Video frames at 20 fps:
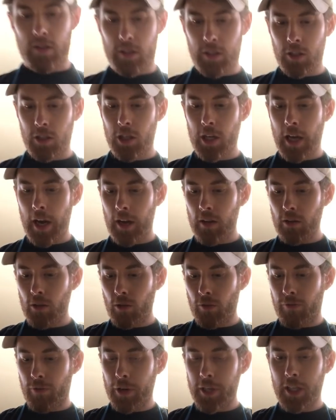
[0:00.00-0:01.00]
And since you got a
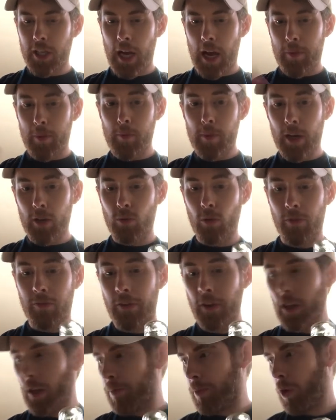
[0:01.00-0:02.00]
little free time, you might as well
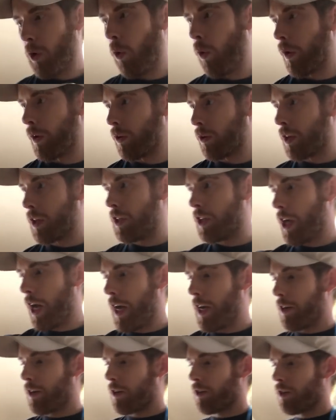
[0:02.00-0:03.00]
fill up your oil
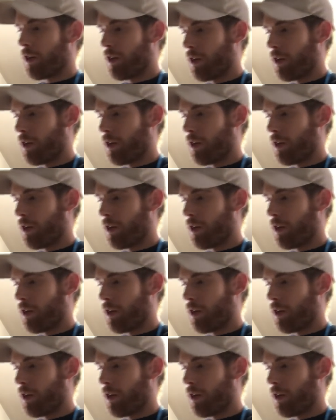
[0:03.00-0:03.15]
container.